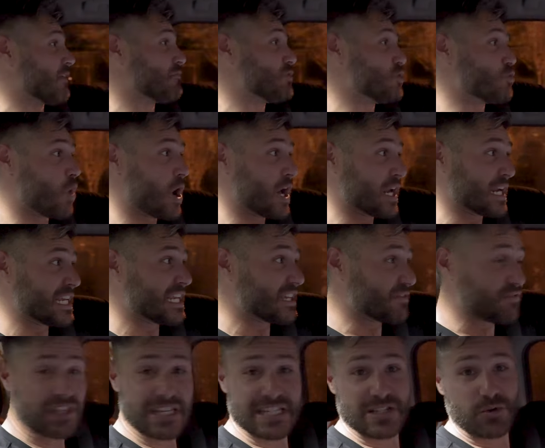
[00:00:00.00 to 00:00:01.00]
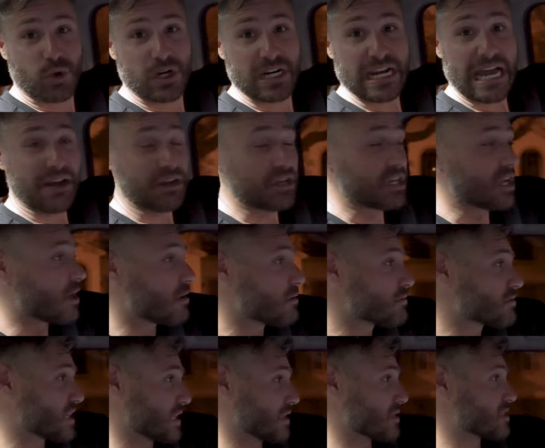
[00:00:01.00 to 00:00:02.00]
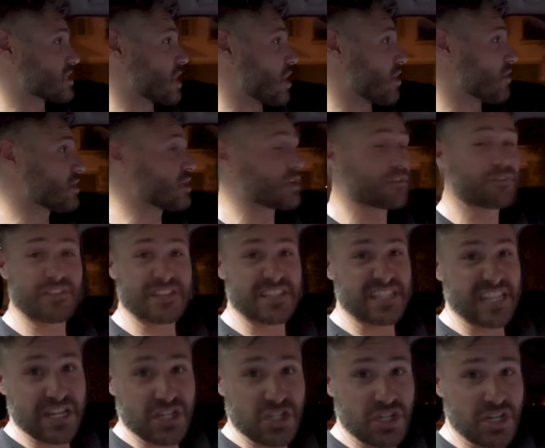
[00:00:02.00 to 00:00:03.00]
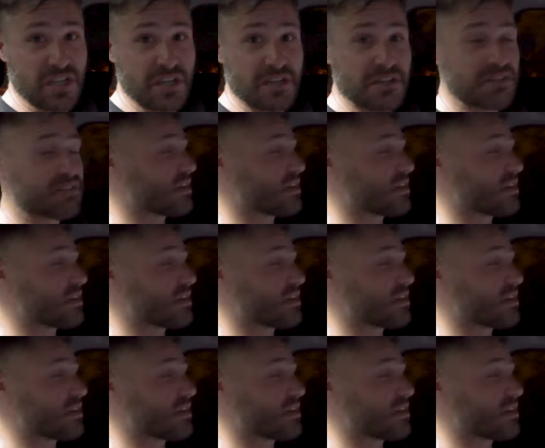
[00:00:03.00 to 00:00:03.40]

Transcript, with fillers: If you wanna give this workout a go, consult your physician,